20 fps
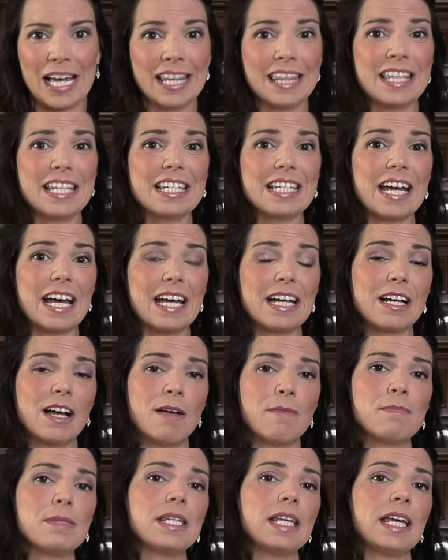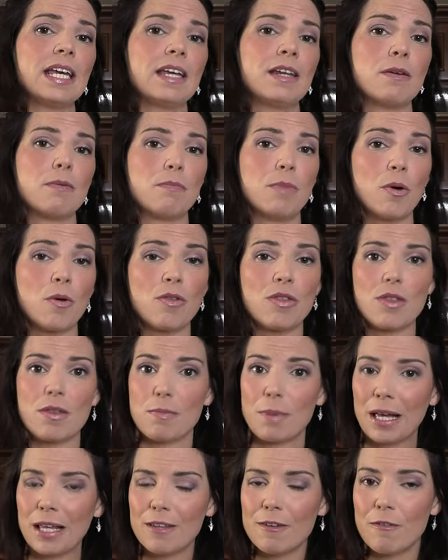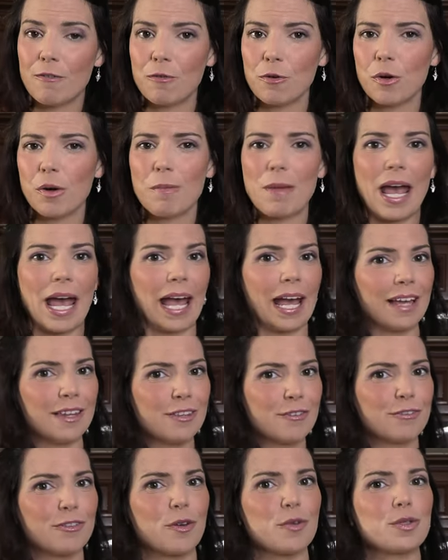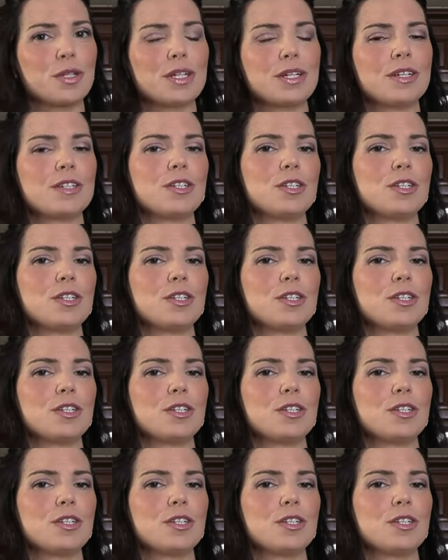And this guy comes in both the pellet form and the frozen,